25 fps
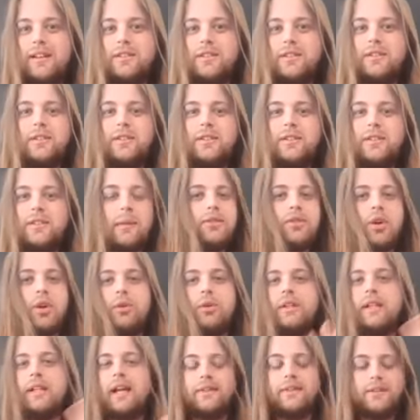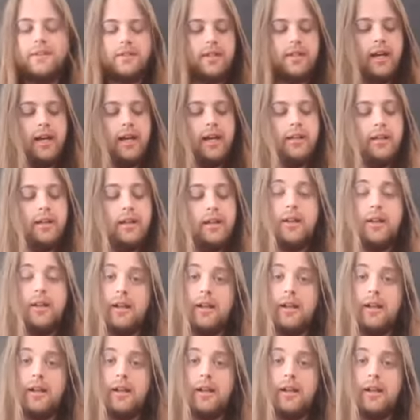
Something totally outside.